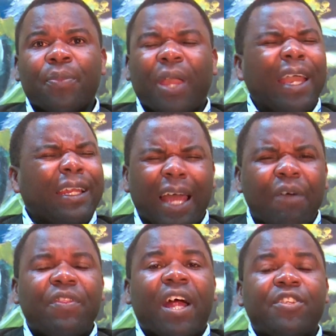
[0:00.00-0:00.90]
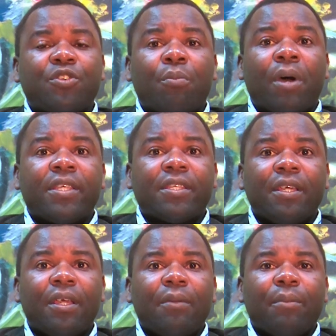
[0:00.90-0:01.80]
I love that so much.
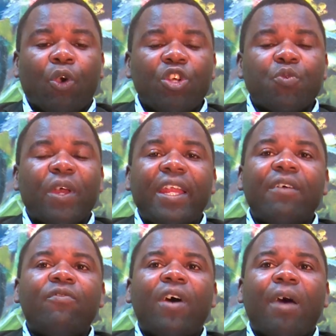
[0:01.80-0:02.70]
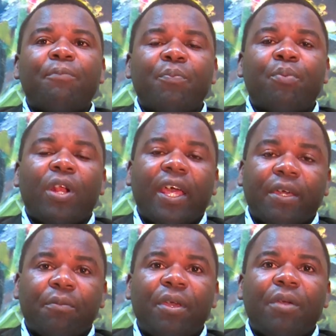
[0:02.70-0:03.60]
Because whenever people
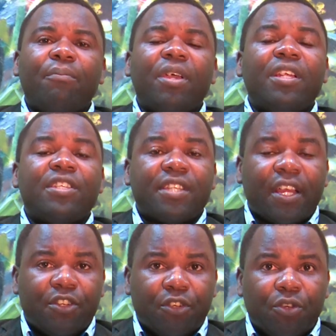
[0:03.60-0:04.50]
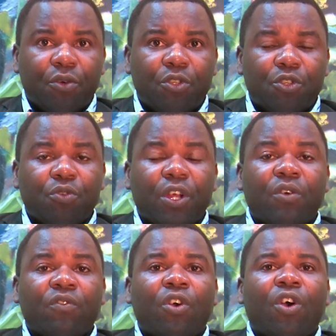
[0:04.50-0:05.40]
like me minister to you, children
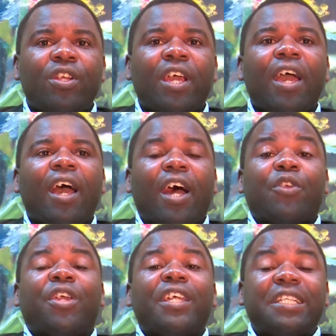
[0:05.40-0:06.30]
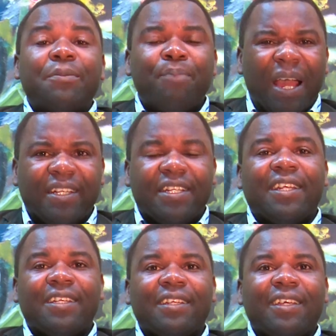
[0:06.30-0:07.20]
of God, and you get
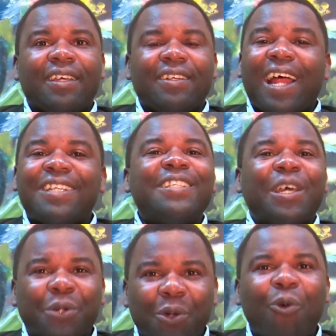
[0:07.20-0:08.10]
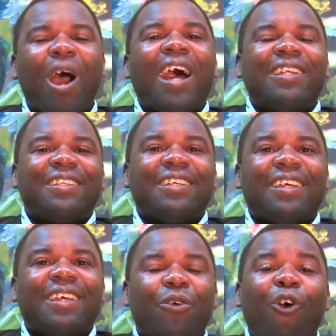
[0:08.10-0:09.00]
impacted, that's the reward
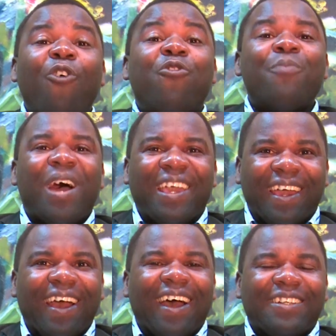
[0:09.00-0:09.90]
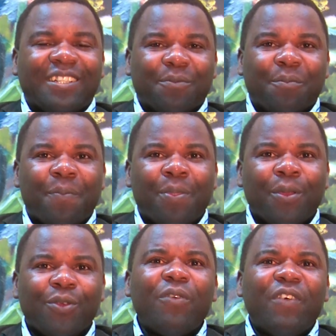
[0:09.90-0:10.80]
of my heart.
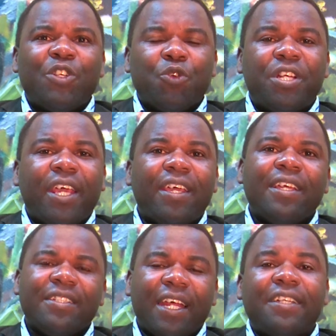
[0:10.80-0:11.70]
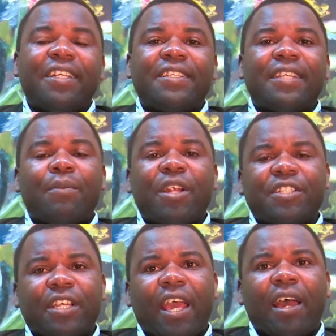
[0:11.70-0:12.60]
So even today, take this time and
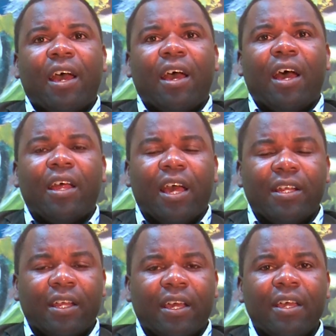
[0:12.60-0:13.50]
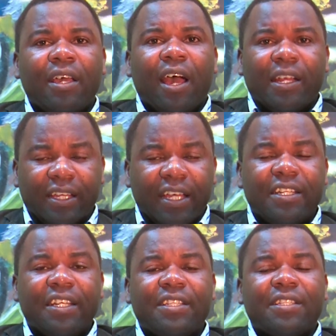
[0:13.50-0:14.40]
share uh, uh, and, uh, and
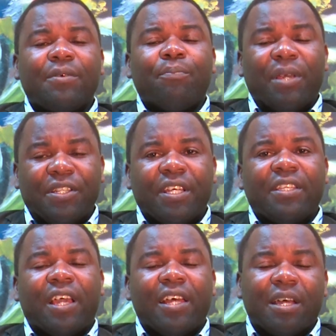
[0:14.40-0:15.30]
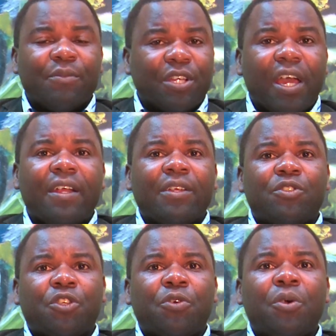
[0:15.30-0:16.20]
get this message as I'm sharing
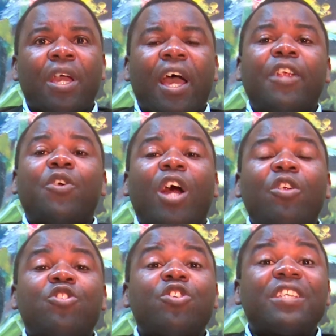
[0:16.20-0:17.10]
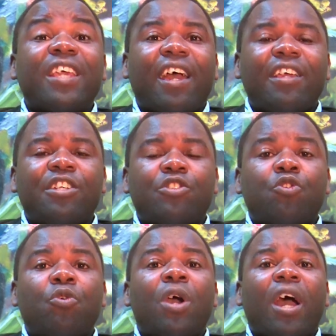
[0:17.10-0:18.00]
to you. And you can also share it
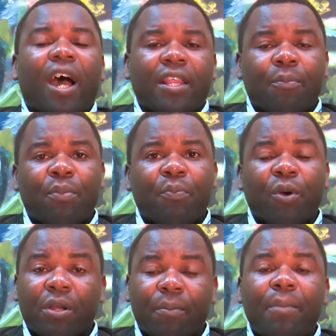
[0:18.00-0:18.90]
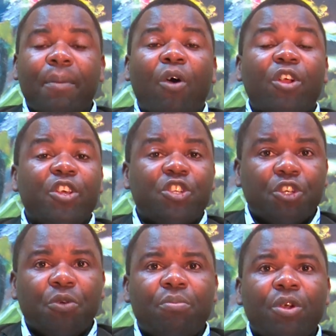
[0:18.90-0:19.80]
to other people. Remember on
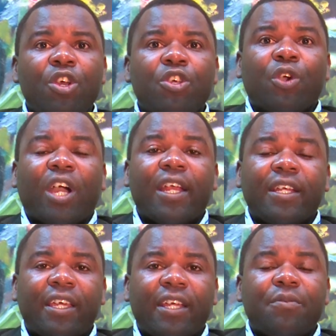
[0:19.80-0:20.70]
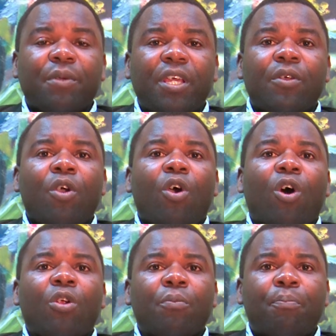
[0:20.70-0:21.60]
YouTube, you can get me
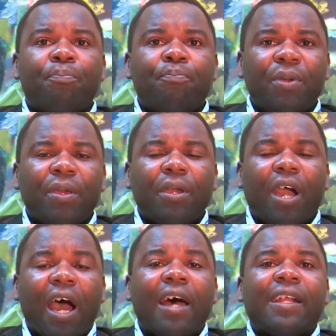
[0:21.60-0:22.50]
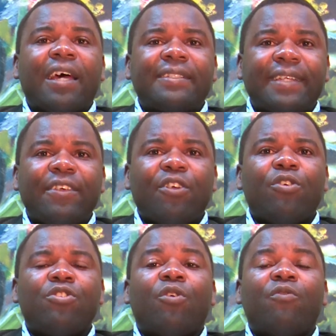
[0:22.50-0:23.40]
on PR
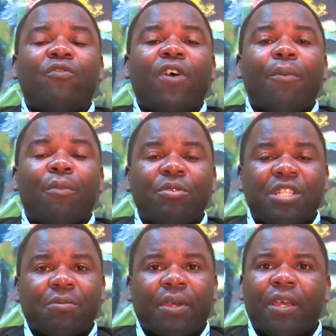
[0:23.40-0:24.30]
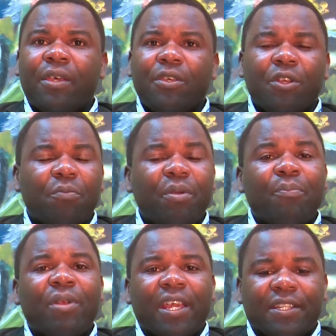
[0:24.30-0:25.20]
Ssenyonjo Va Mubusibe. You'll be
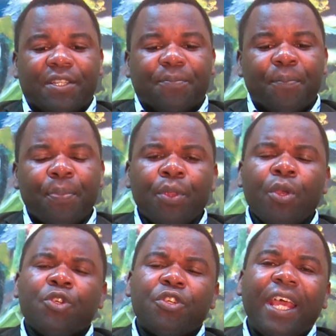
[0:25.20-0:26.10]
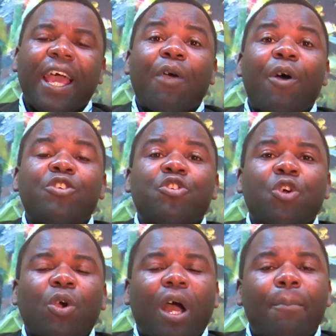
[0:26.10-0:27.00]
blessed. Today I want to
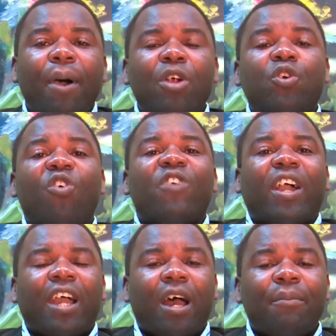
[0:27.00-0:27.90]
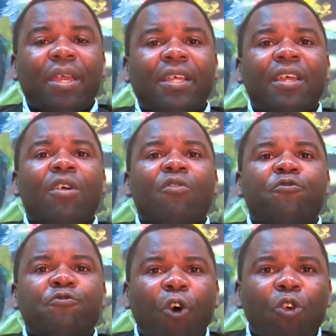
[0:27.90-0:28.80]
talk about overcoming
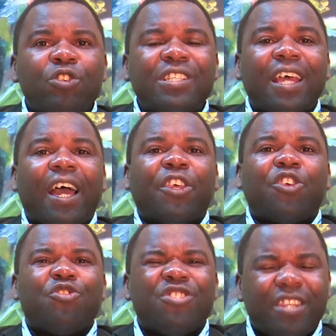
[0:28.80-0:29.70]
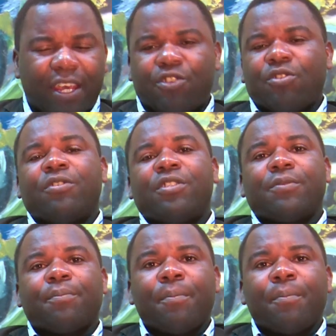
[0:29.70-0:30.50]
false accusations.